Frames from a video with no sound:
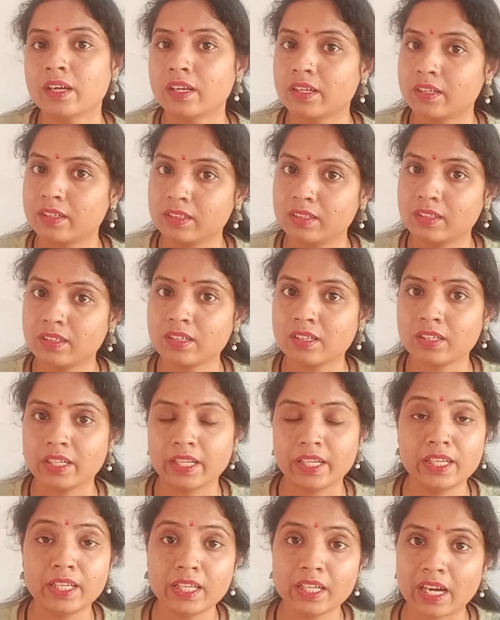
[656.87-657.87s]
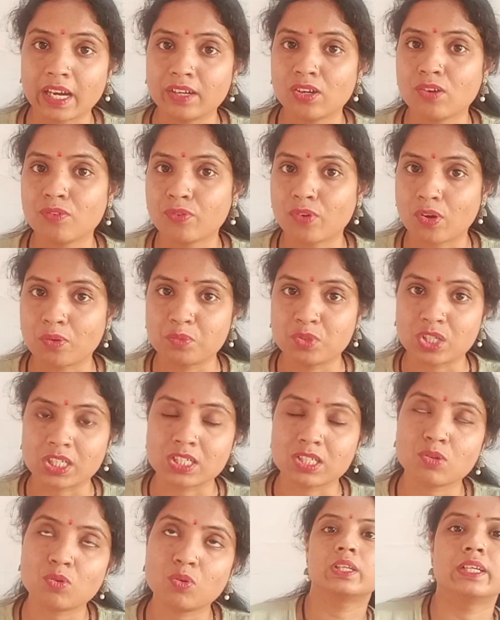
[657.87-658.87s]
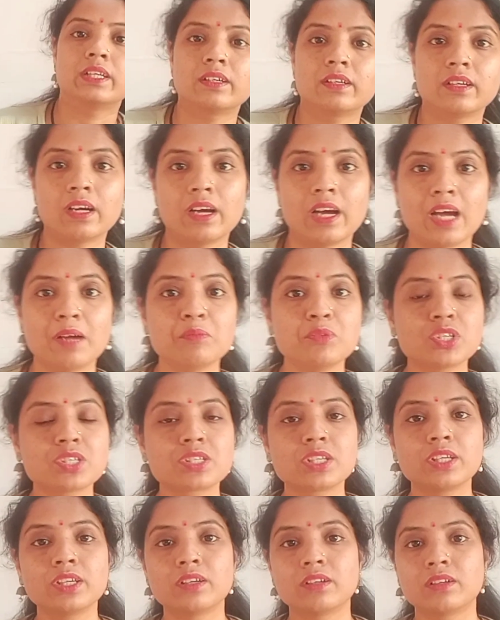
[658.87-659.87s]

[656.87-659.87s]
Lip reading: the any kind of objects. I'm just